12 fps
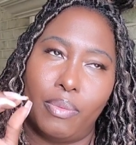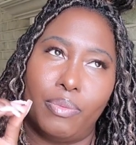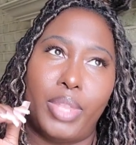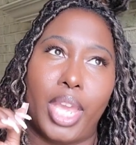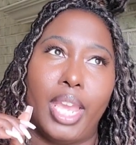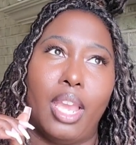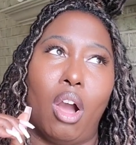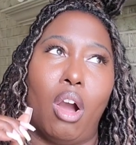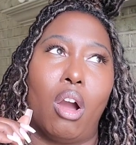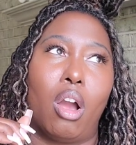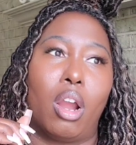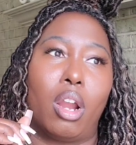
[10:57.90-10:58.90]
They
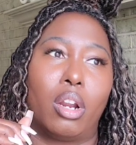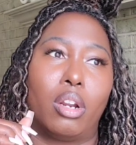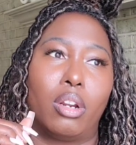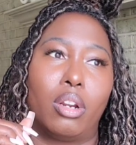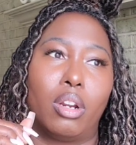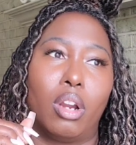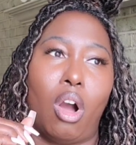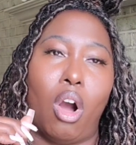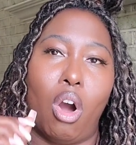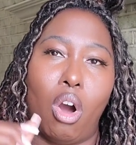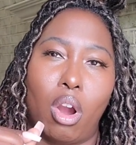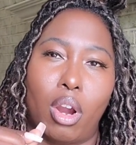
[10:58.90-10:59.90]
are
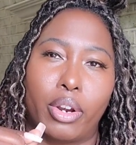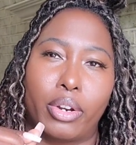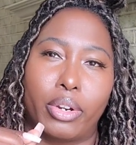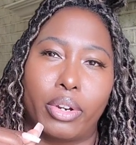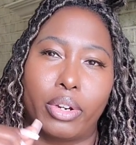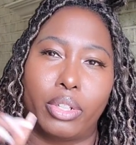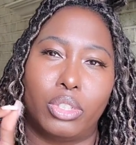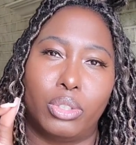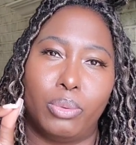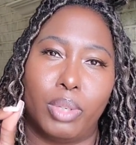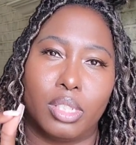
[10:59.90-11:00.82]
harder to